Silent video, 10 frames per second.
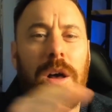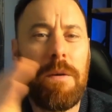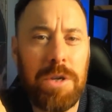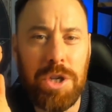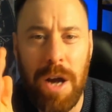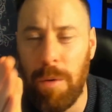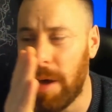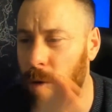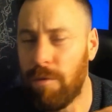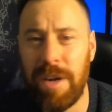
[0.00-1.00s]
Michelle
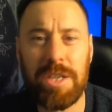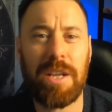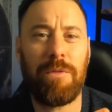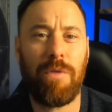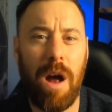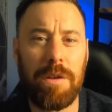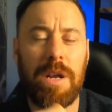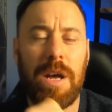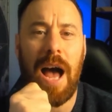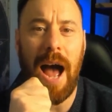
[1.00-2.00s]
Hill recently run
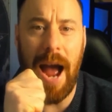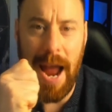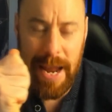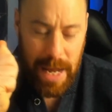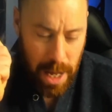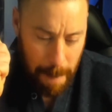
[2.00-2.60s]
a